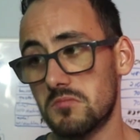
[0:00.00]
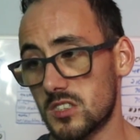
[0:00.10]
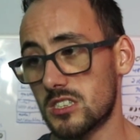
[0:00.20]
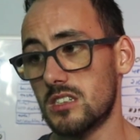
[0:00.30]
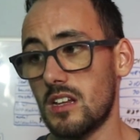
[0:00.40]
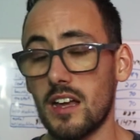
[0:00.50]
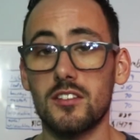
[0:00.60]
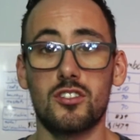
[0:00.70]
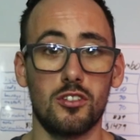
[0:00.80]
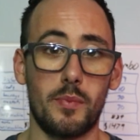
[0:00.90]
It's
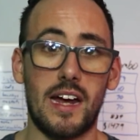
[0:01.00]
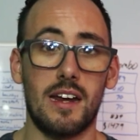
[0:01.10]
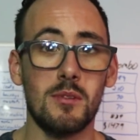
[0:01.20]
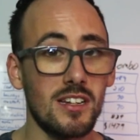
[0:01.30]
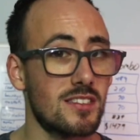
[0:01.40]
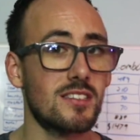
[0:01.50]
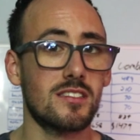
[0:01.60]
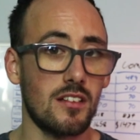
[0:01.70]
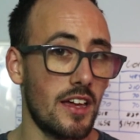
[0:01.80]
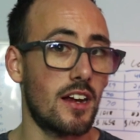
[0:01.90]
not too bad. I mean, it's a
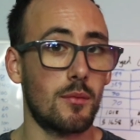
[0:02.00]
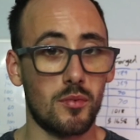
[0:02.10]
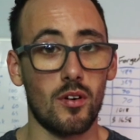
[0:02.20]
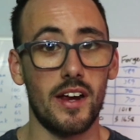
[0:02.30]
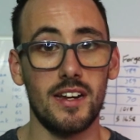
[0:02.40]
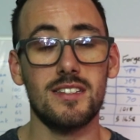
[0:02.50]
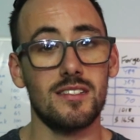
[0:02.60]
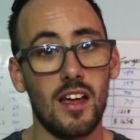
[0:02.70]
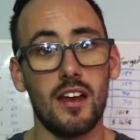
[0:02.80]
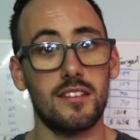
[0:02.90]
slight upgrade.
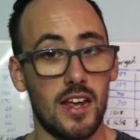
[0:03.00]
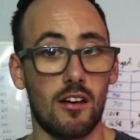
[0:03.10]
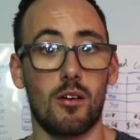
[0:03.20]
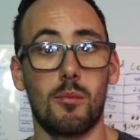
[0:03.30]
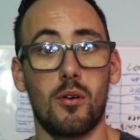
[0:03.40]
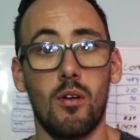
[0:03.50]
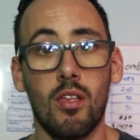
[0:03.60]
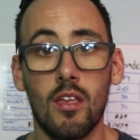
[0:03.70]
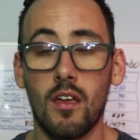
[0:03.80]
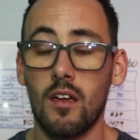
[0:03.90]
It's not
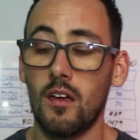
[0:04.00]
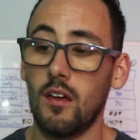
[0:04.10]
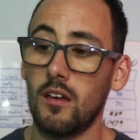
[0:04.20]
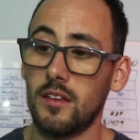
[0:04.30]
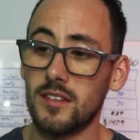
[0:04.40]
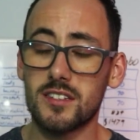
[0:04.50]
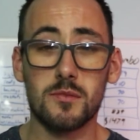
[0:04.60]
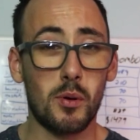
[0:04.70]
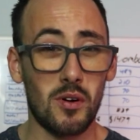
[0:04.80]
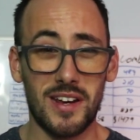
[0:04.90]
terrible. And this
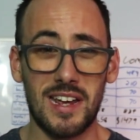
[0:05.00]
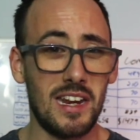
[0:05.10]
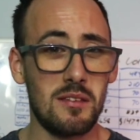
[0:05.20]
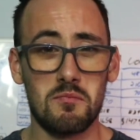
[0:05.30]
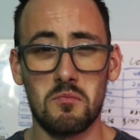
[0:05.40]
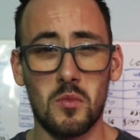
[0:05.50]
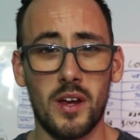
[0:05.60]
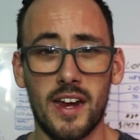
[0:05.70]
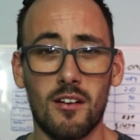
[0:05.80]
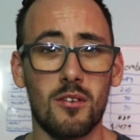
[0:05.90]
is barring any
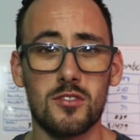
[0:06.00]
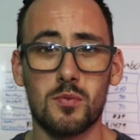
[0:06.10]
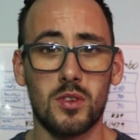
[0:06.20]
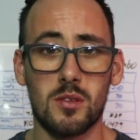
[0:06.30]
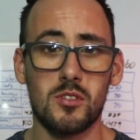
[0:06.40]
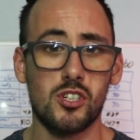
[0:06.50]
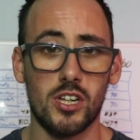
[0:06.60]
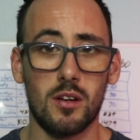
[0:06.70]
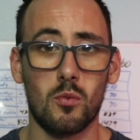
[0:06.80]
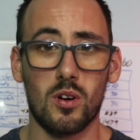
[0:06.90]
errors with the
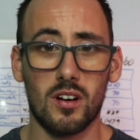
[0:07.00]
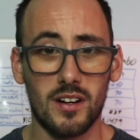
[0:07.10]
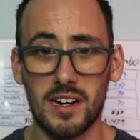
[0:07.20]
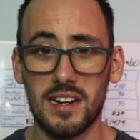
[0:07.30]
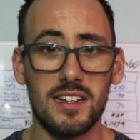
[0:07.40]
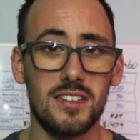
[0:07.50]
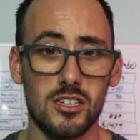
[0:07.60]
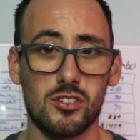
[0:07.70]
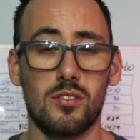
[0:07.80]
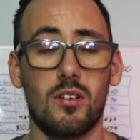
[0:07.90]
machine work and any
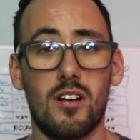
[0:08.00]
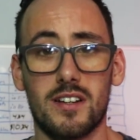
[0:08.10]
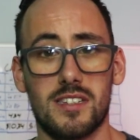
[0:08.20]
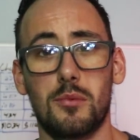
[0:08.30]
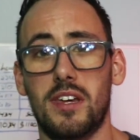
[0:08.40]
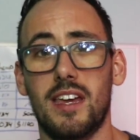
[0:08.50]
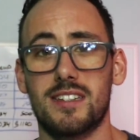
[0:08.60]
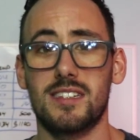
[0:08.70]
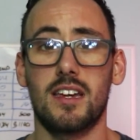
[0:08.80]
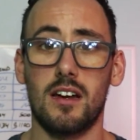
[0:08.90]
additional costs that we
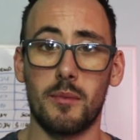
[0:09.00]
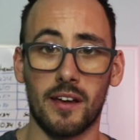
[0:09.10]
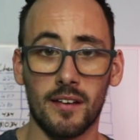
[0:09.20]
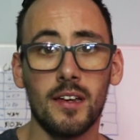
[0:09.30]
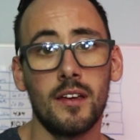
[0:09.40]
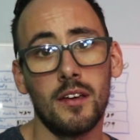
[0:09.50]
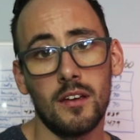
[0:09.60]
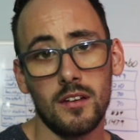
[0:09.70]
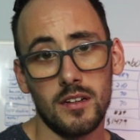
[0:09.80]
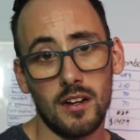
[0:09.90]
can't see coming.
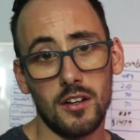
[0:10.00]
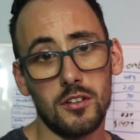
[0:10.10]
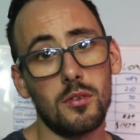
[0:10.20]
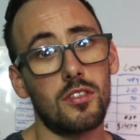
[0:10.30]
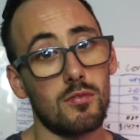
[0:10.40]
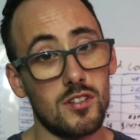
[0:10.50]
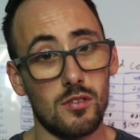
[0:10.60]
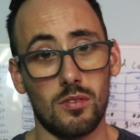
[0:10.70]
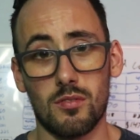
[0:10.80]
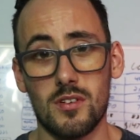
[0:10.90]
Now, to do the
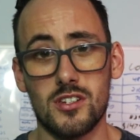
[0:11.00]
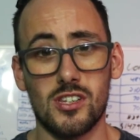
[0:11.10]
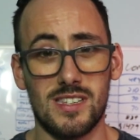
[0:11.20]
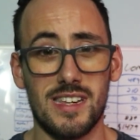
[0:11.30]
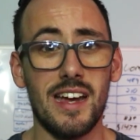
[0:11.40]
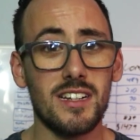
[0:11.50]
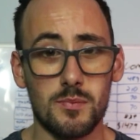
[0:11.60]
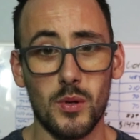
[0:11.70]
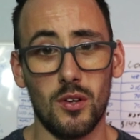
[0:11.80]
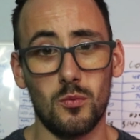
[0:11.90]
323
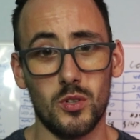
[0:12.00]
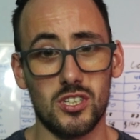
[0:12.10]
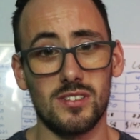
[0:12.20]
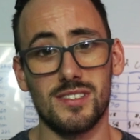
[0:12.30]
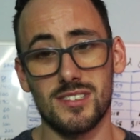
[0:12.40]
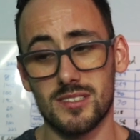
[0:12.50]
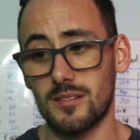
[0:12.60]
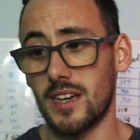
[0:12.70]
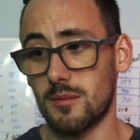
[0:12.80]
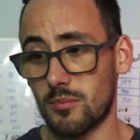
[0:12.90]
GTX build, which
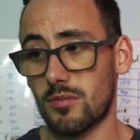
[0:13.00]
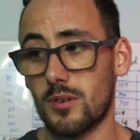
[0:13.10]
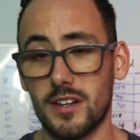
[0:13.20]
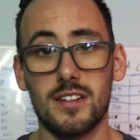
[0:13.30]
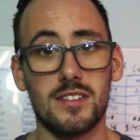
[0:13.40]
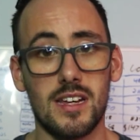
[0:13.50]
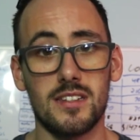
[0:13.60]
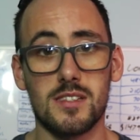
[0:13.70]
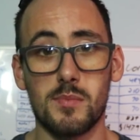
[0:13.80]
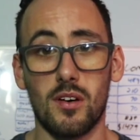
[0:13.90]
is a pretty
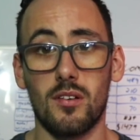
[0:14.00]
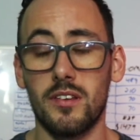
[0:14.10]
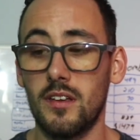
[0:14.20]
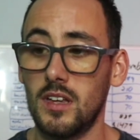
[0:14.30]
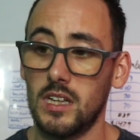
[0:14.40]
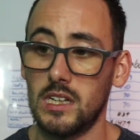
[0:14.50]
intense build,